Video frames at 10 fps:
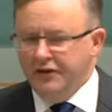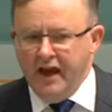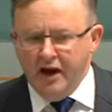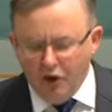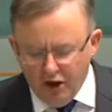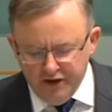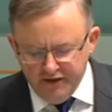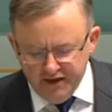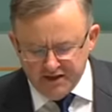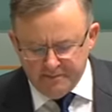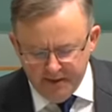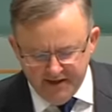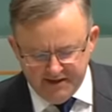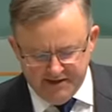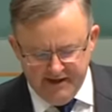They're to this
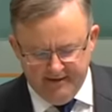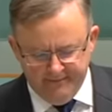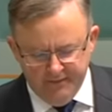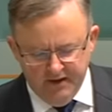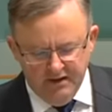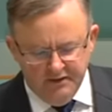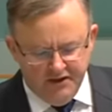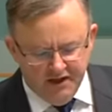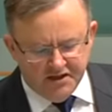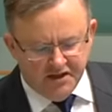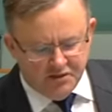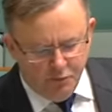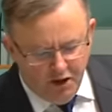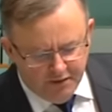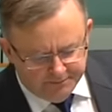minister. This is
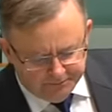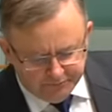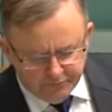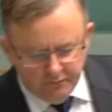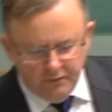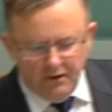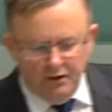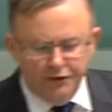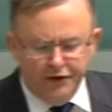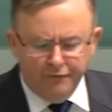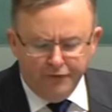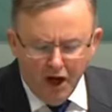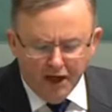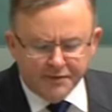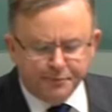what the
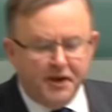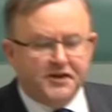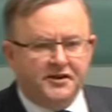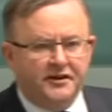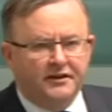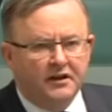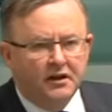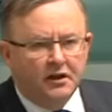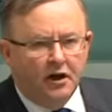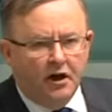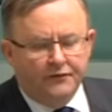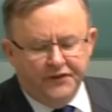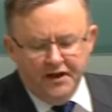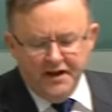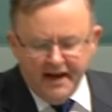Vice President
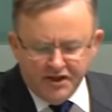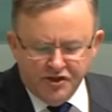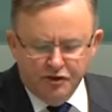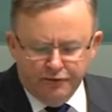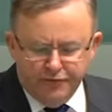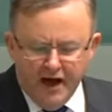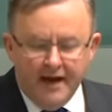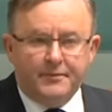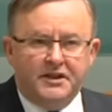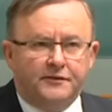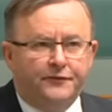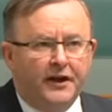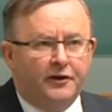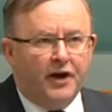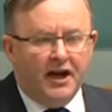of the National Farmers
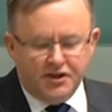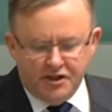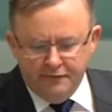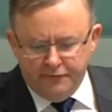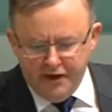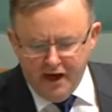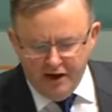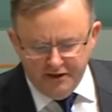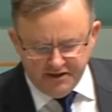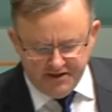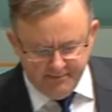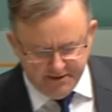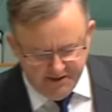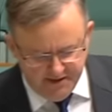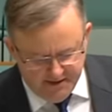Federation, Fiona
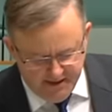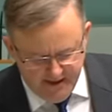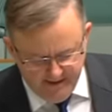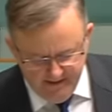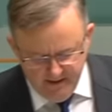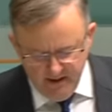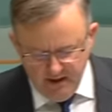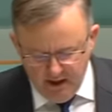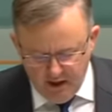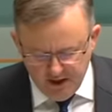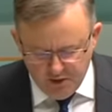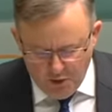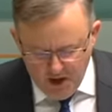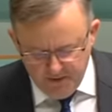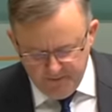Simpson, said, and I
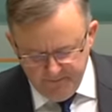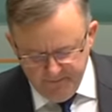quote,